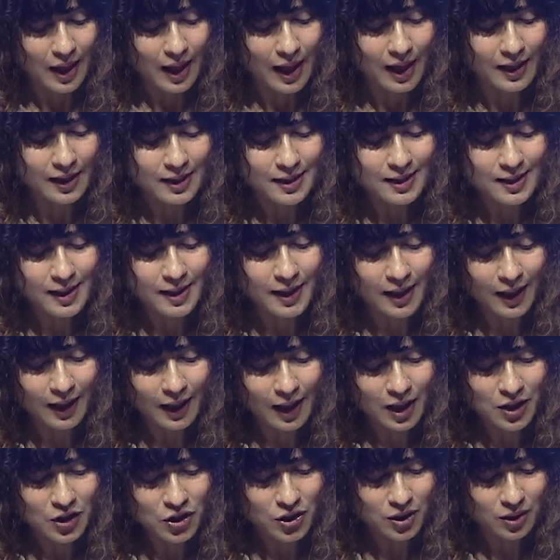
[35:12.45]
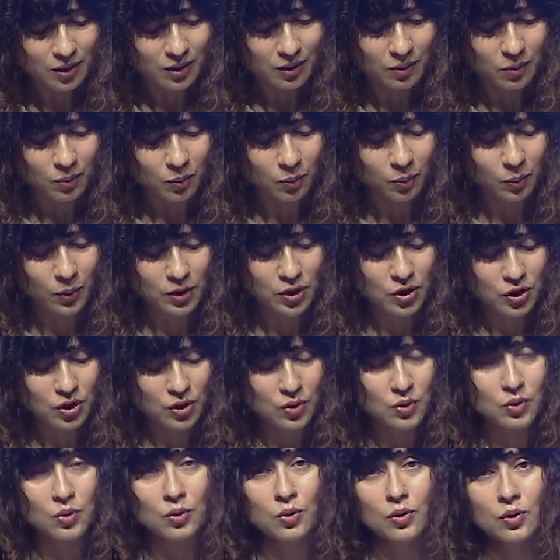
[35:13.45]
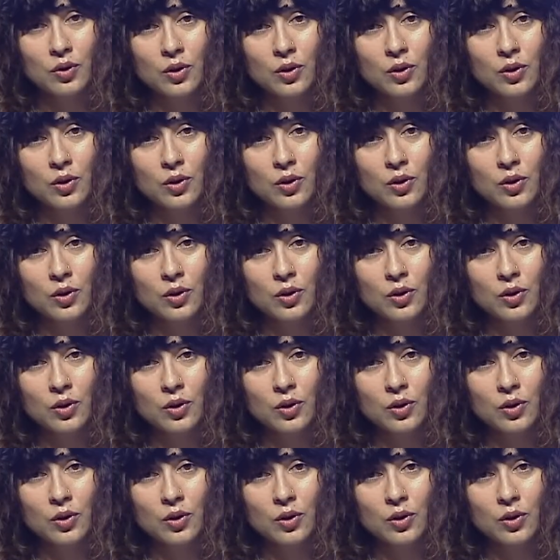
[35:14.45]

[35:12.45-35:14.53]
And it's a negation which